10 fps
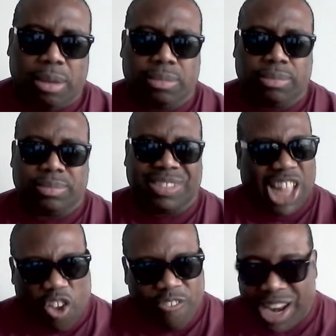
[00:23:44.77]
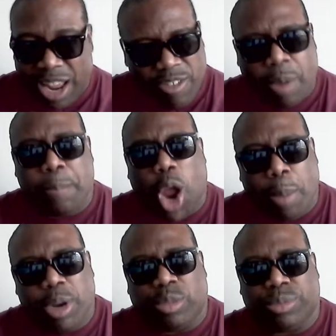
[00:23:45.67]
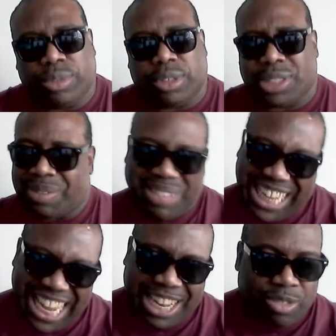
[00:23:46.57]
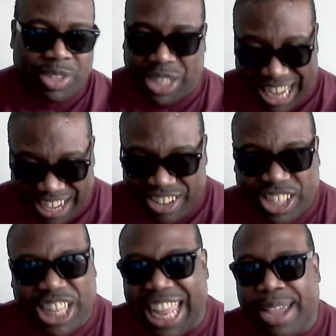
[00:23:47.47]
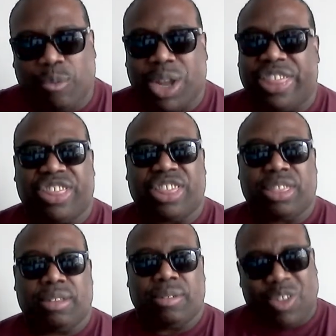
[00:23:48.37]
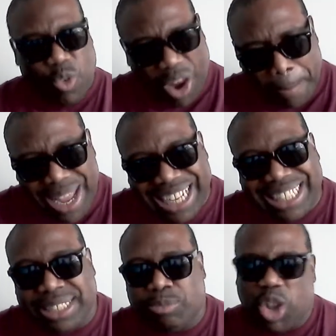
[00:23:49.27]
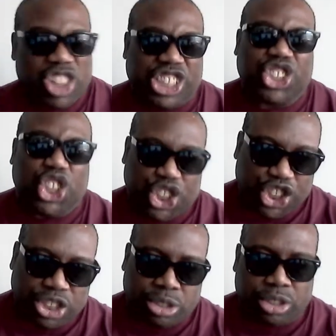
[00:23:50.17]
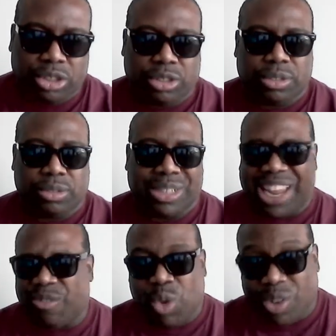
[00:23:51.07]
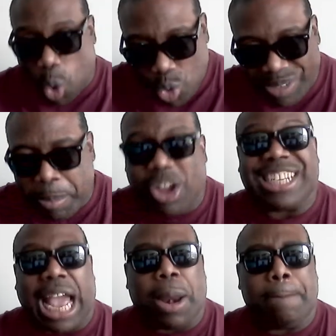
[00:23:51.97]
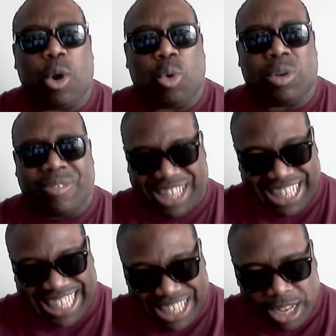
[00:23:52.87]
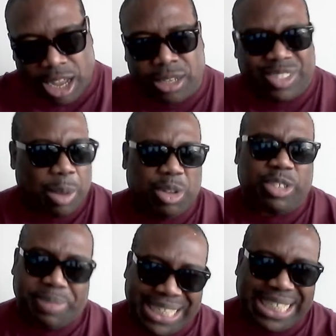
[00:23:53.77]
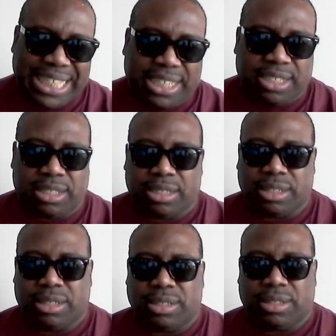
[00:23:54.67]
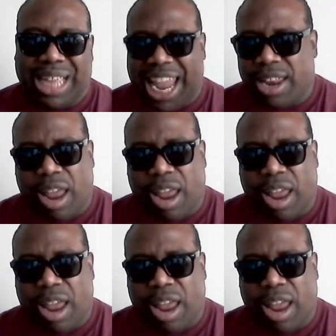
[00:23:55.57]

solve a lot of our problems. But again, we just got to connect with law-abiding brothers and sisters, and we're going to hold people accountable up in this type of business. And